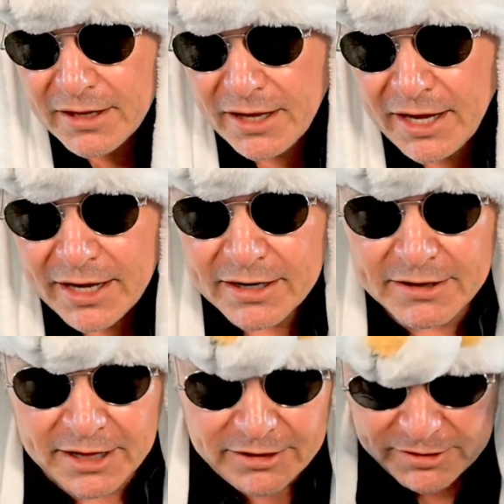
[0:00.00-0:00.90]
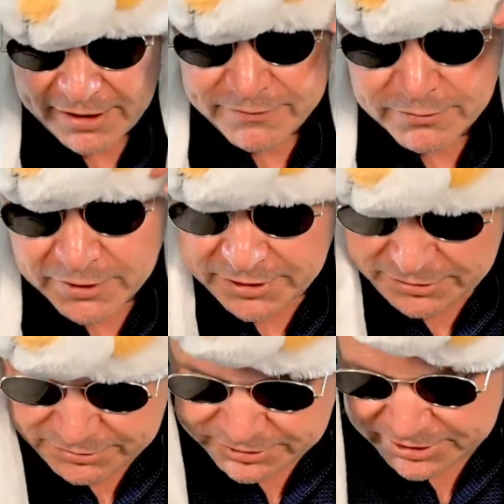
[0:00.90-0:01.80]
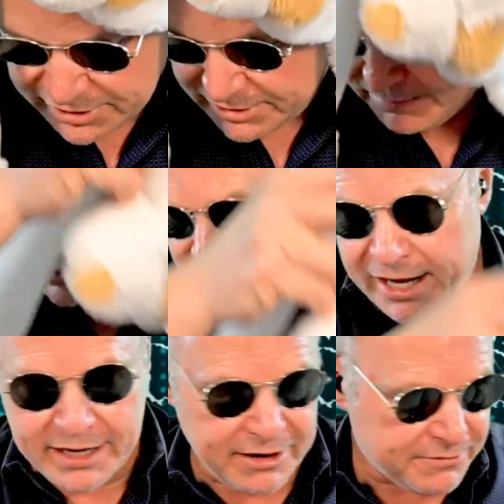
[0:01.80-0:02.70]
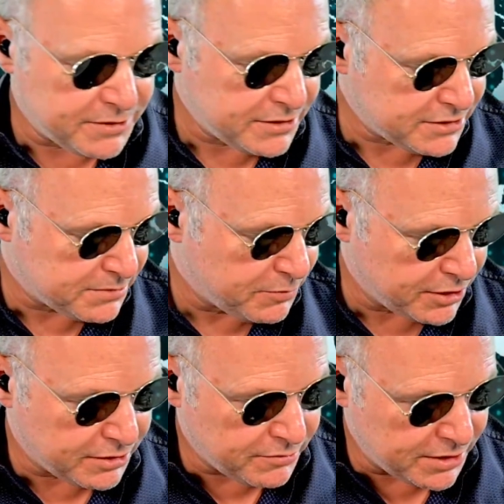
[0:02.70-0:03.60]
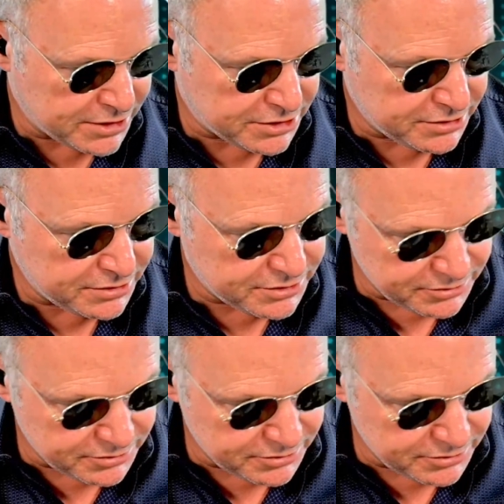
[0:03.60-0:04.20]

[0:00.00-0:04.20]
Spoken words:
And thank you to everyone who's been hanging out with us, bringing questions,